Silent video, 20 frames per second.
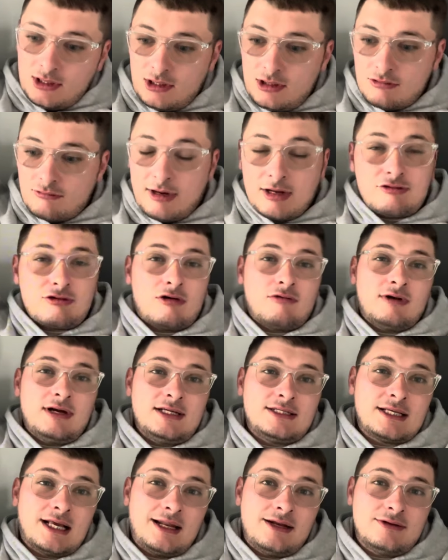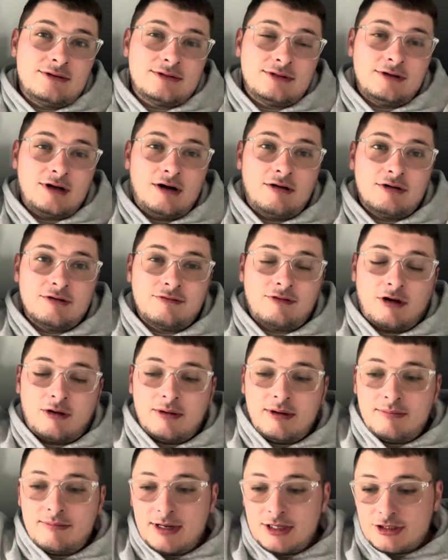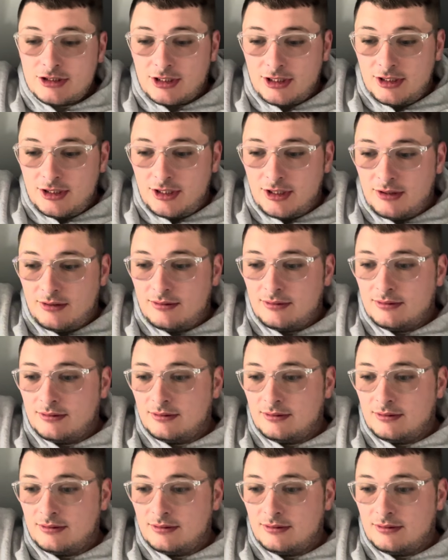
Retro Reselling, so you're not already following him, make sure you do.